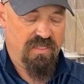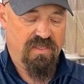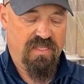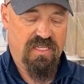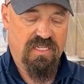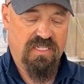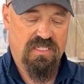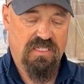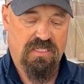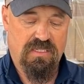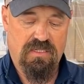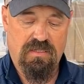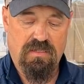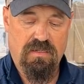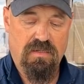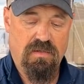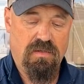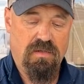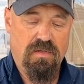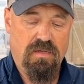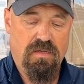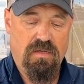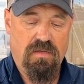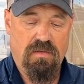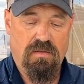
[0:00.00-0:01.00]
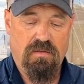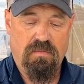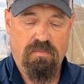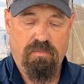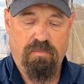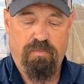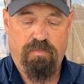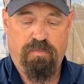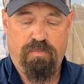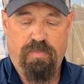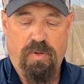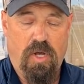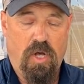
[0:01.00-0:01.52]
this
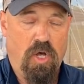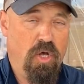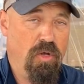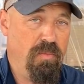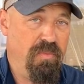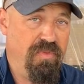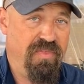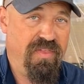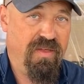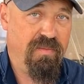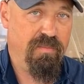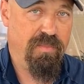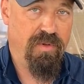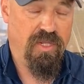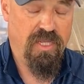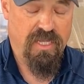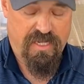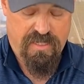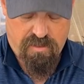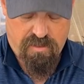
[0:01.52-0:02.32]
palm thimble, I